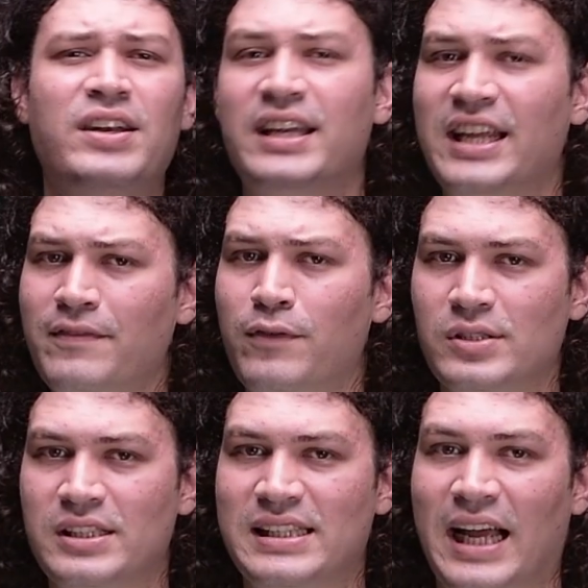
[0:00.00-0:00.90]
a
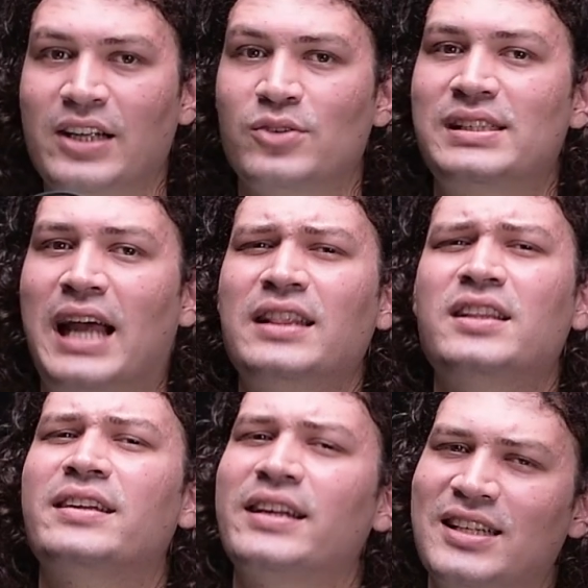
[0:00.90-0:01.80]
reinforced design to stand
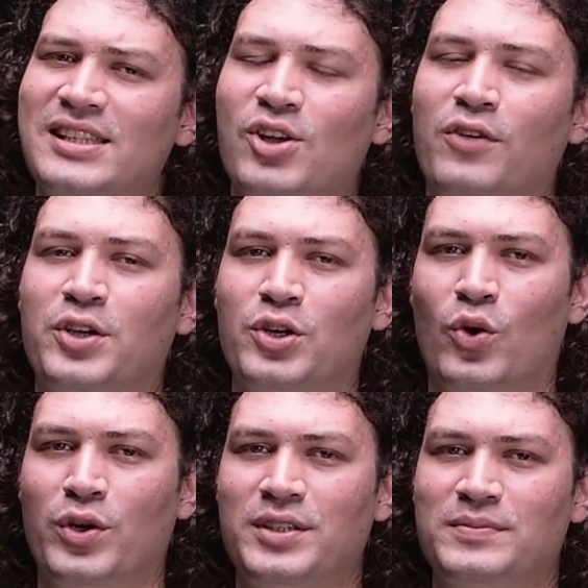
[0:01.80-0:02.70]
the rigors of the road.